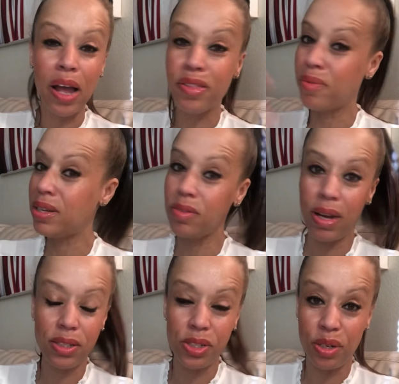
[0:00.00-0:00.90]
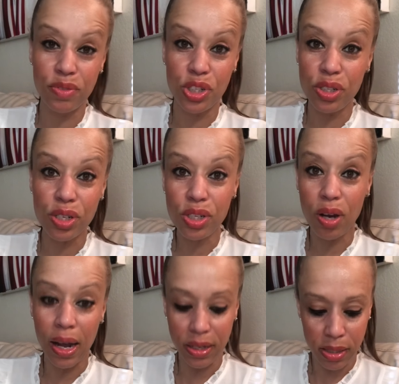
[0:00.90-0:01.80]
and the resurrection of Jesus
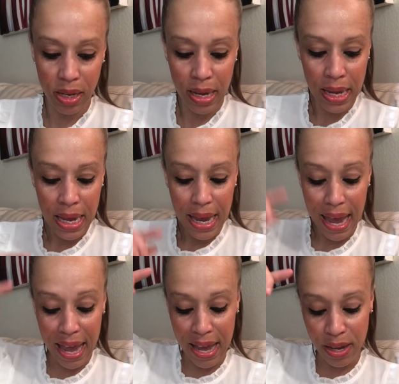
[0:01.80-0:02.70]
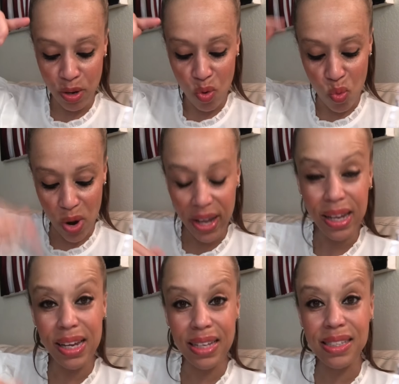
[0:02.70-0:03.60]
Christ, and what
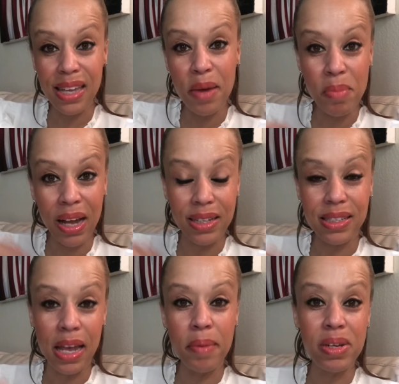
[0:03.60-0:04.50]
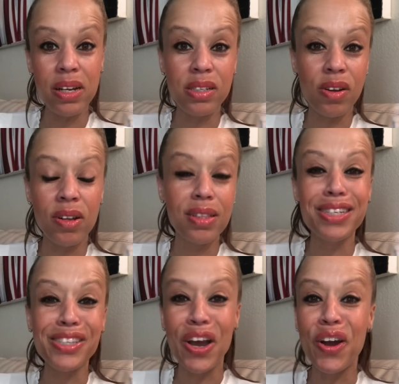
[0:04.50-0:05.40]
he has said my assignment is on
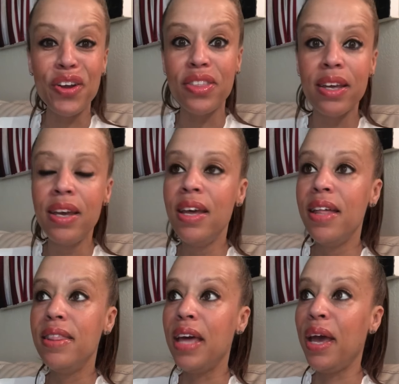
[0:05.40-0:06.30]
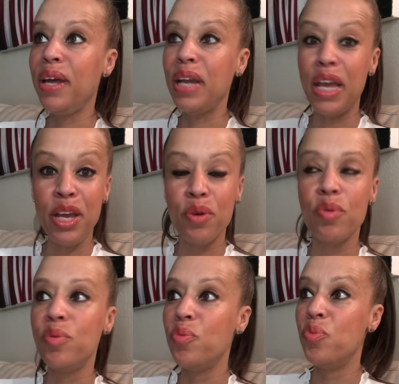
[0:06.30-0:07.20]
this earth, then
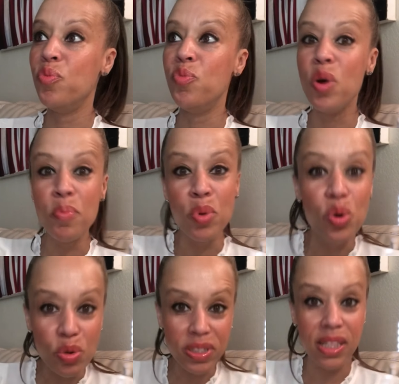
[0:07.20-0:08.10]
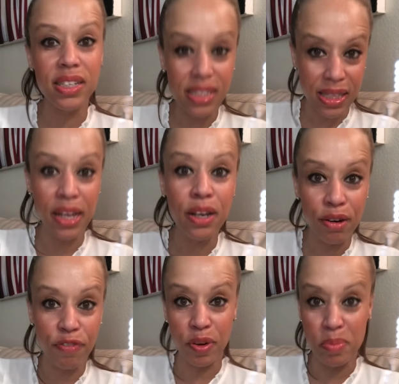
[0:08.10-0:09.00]
it removes this thing
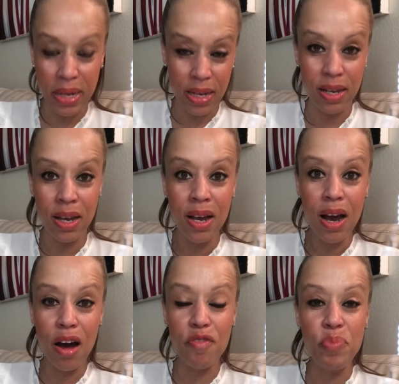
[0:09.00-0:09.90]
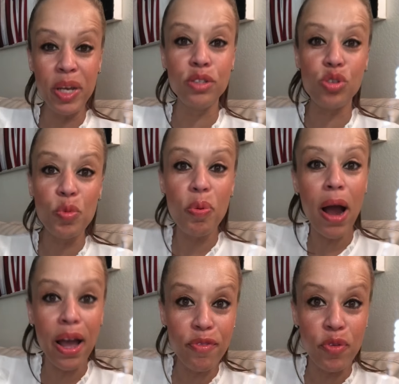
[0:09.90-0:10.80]
from me of being too
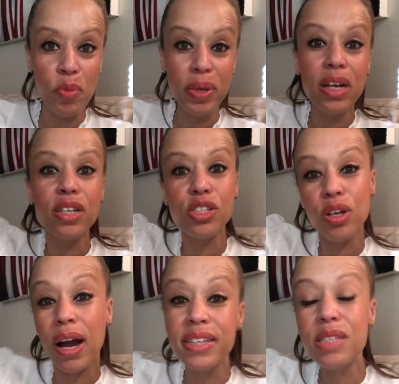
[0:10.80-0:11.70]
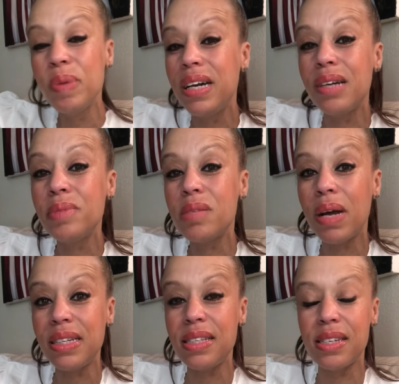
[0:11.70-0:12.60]
prideful because Christ becomes
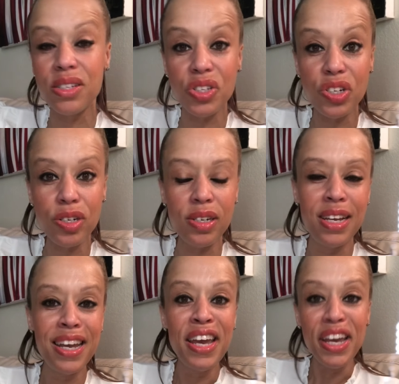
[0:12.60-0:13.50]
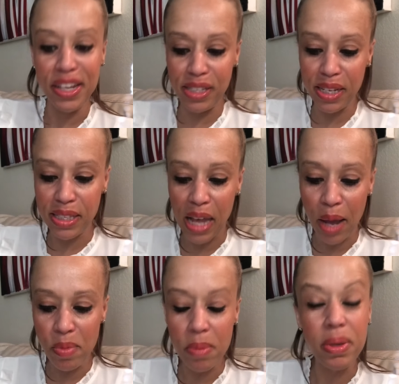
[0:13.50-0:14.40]
my center. His
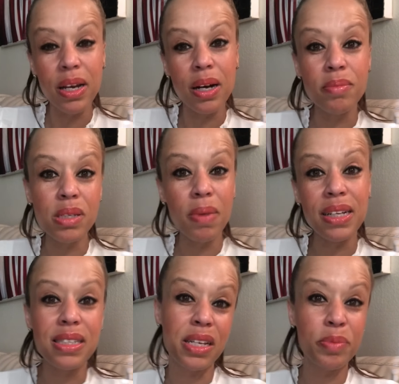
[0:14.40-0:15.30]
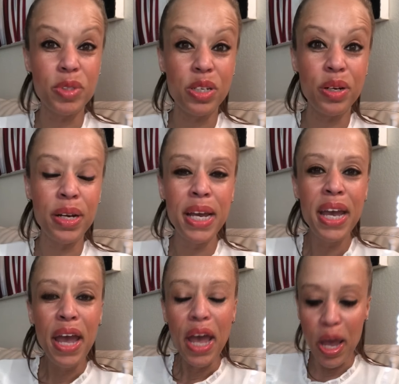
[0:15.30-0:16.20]
assignment becomes my center.
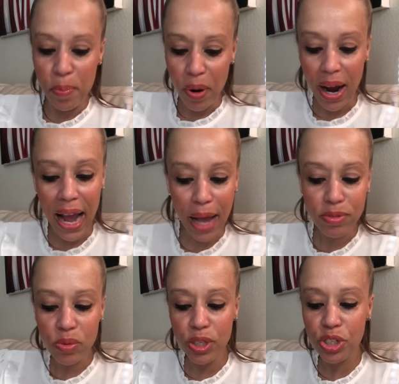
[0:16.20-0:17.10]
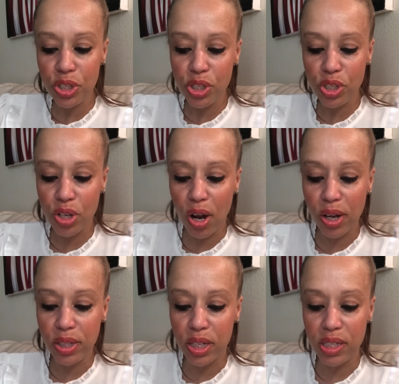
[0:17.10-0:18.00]
And perhaps we should
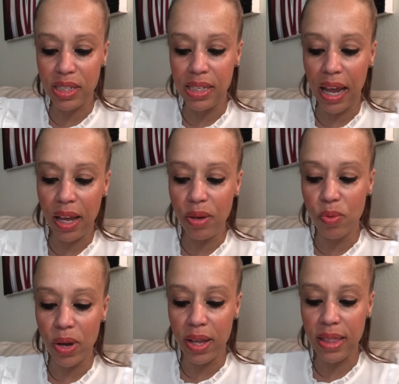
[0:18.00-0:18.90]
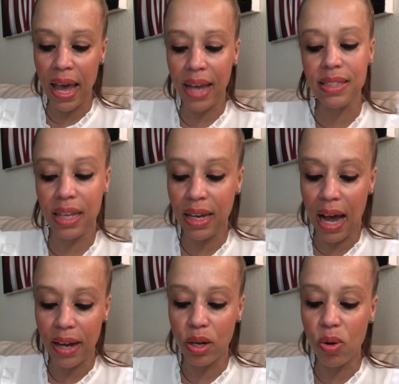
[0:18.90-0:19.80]
start this day with asking
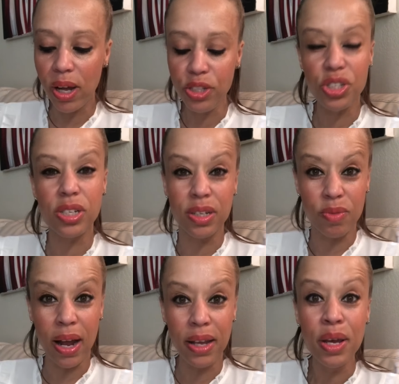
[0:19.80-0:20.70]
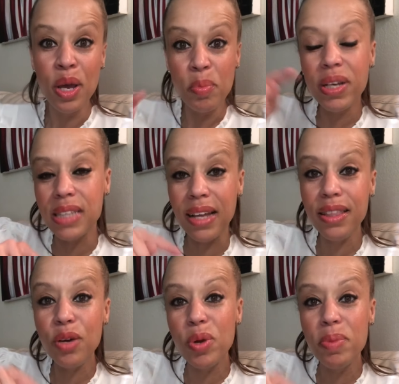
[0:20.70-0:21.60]
God a question, right? Because I
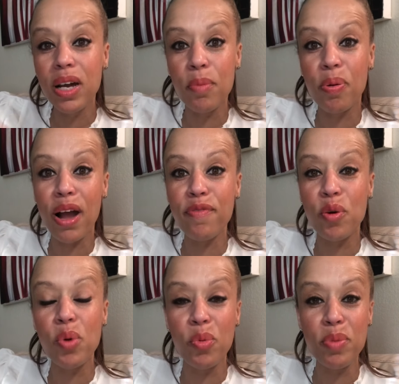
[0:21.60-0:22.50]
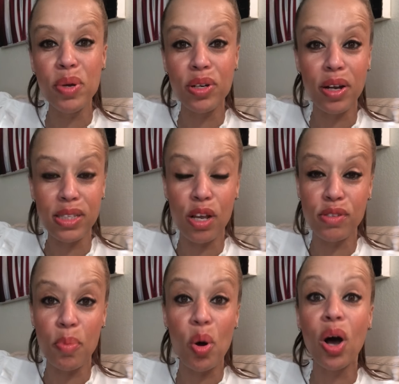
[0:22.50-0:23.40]
think we become prideful when we build ourselves
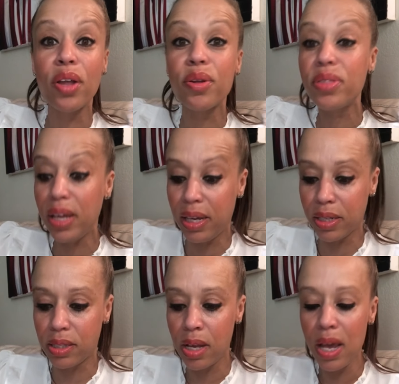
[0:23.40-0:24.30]
up on other things.